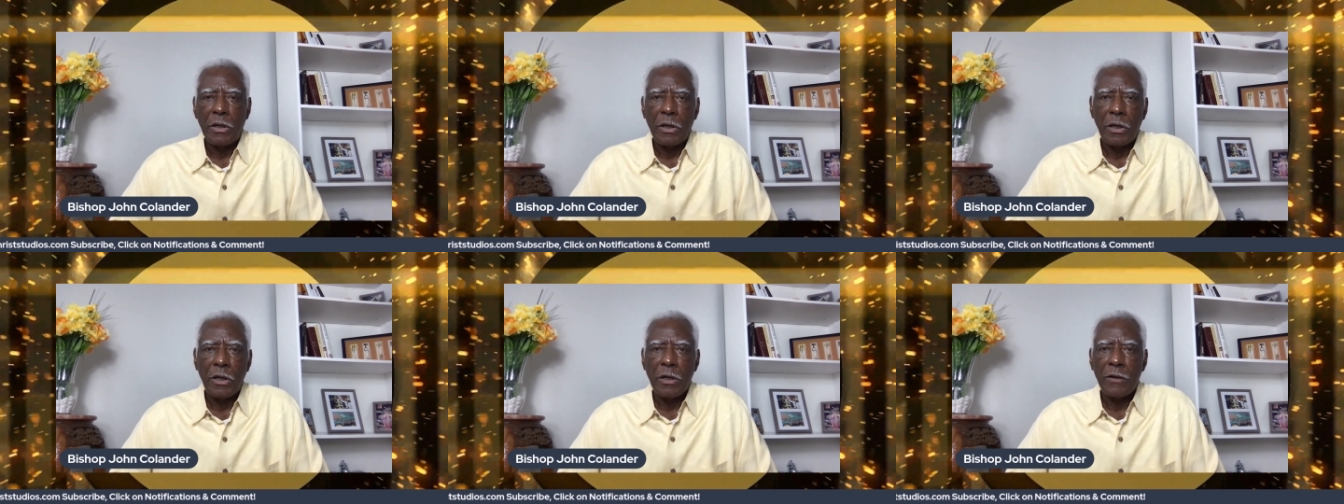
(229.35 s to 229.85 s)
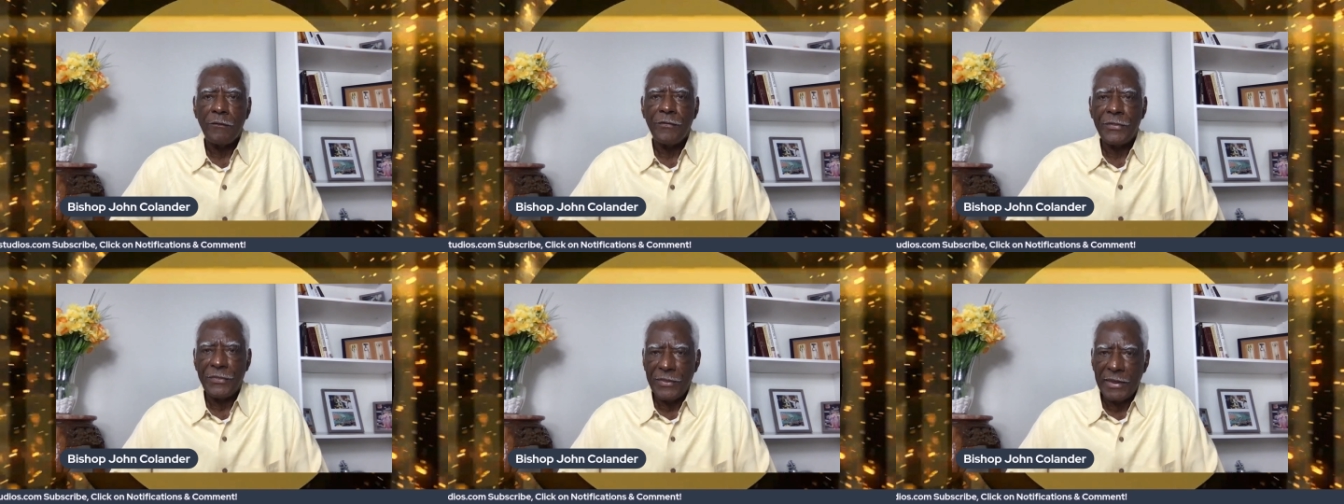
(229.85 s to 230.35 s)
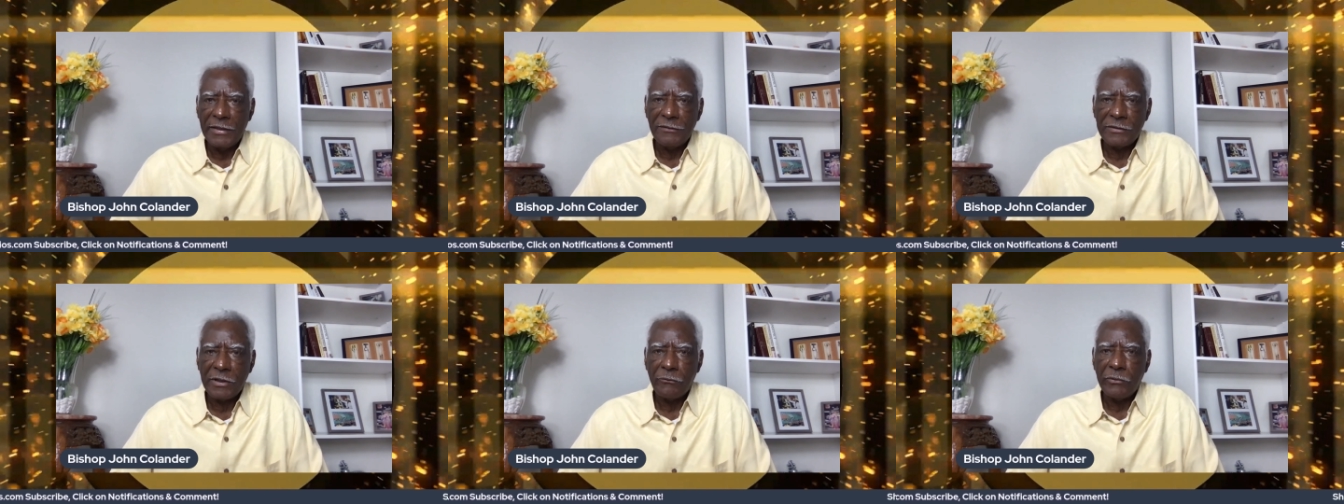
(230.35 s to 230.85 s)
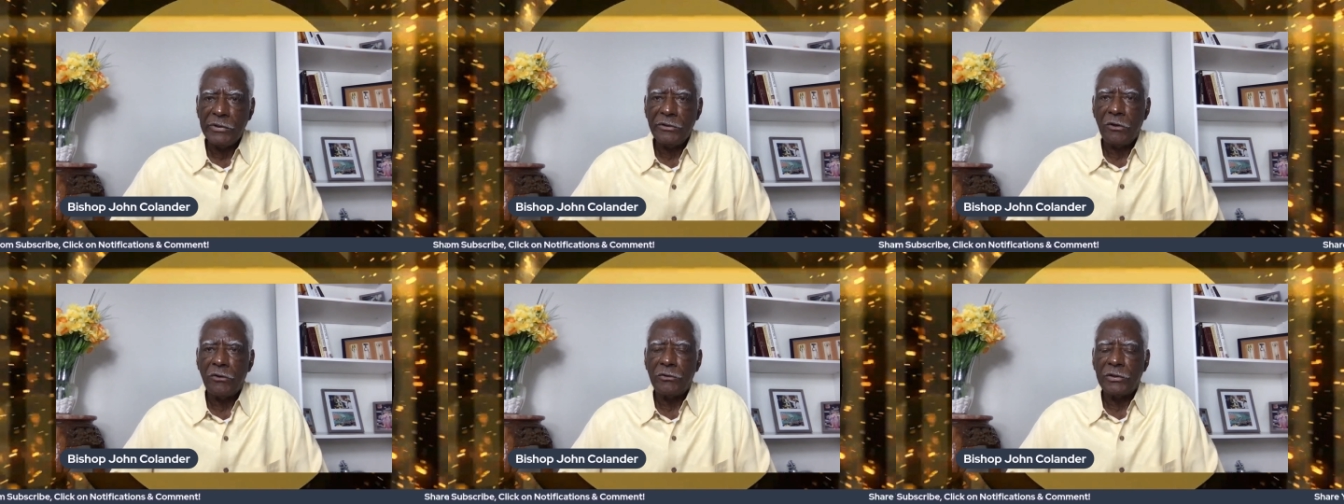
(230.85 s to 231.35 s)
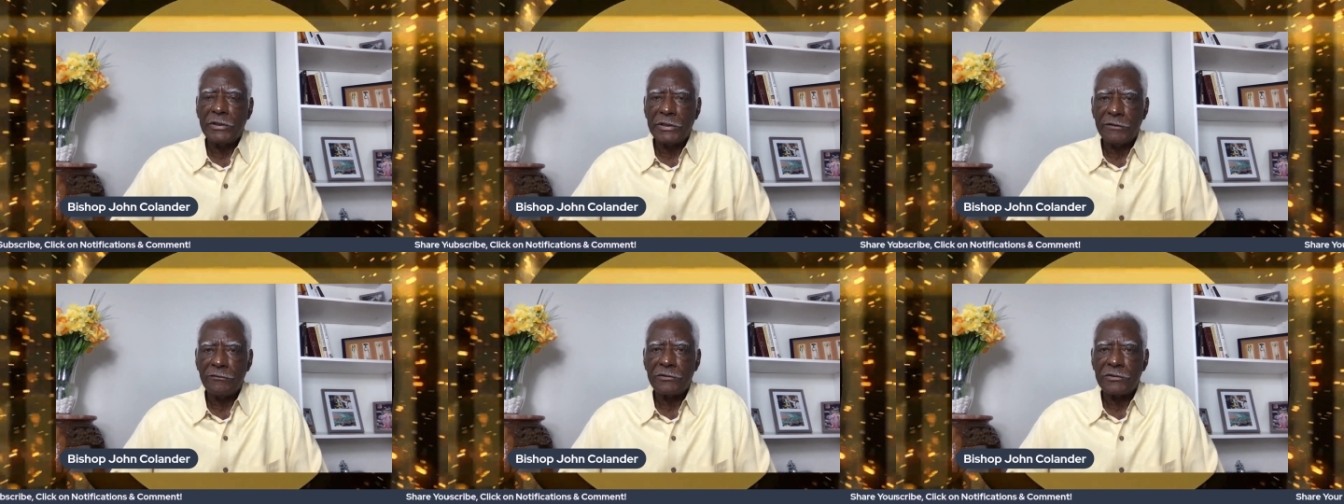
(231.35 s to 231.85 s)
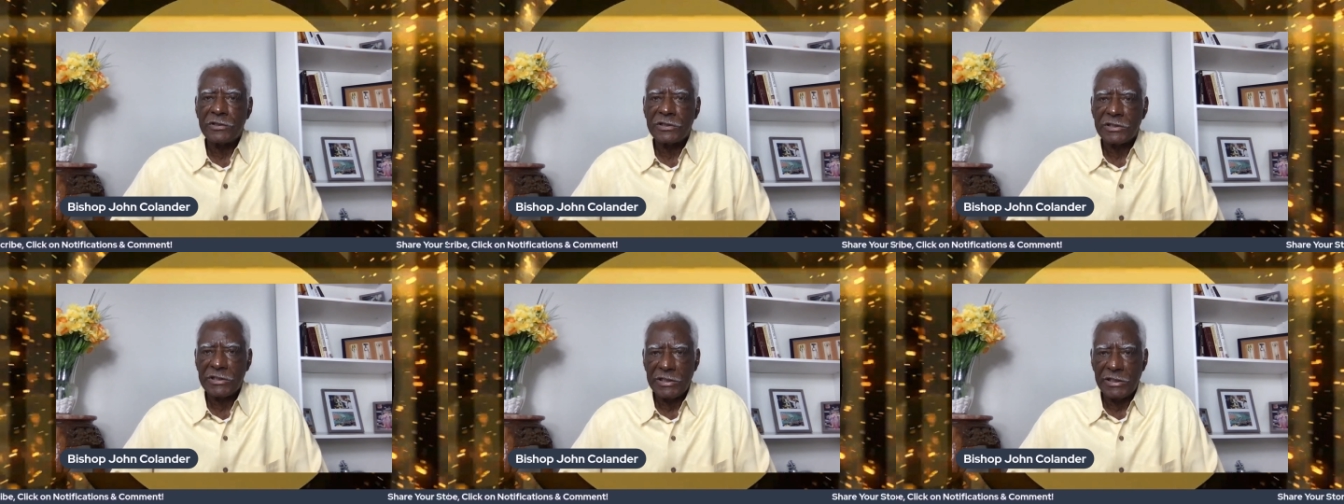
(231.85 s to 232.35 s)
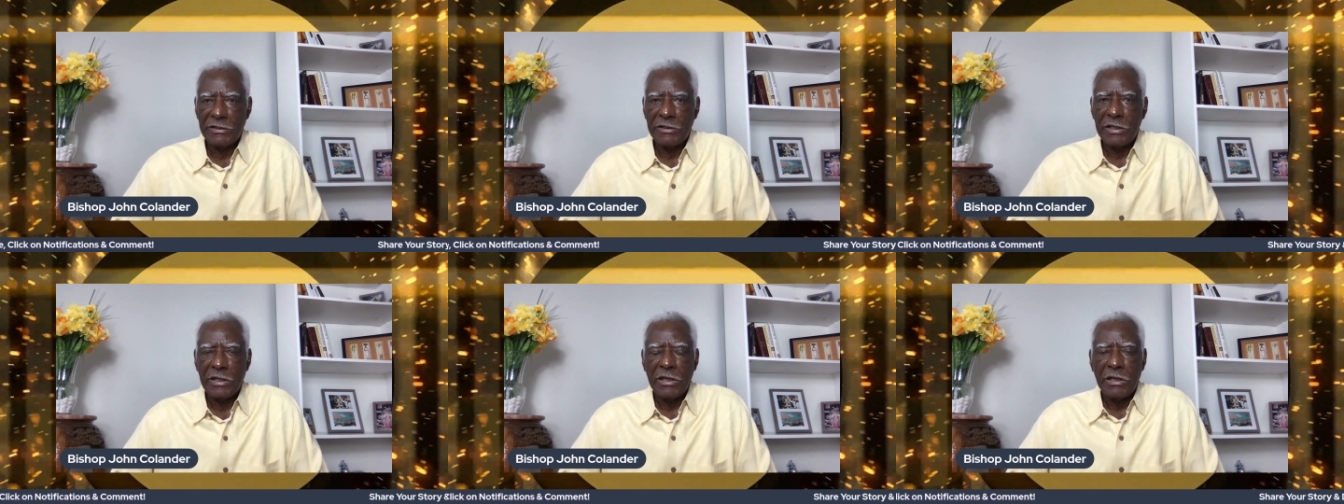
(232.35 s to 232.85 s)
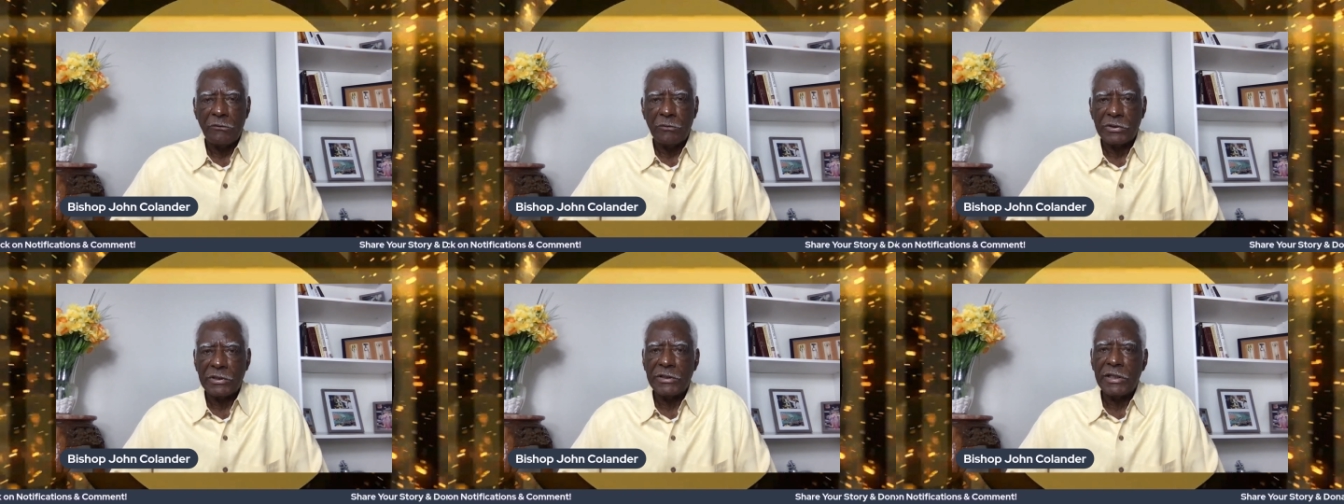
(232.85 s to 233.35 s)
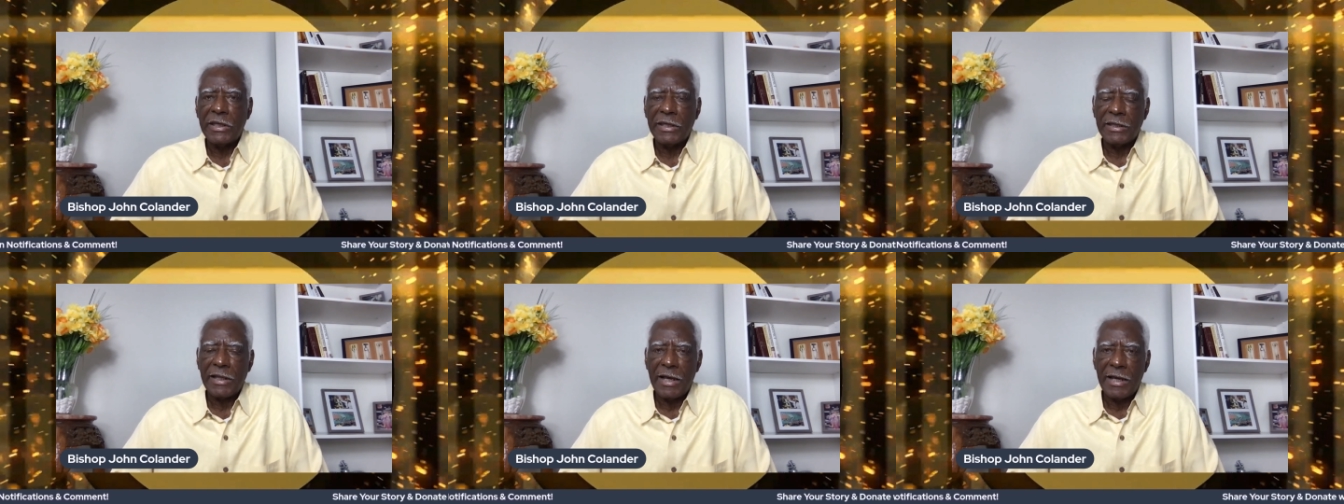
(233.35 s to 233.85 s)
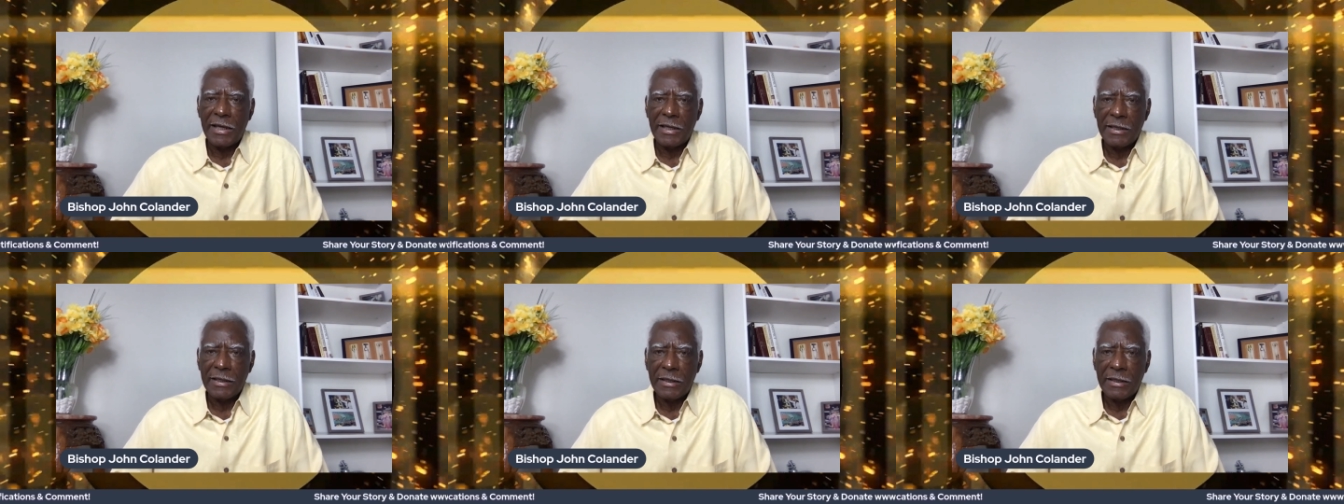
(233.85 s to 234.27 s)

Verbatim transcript: of things that we don't even see with the naked eye.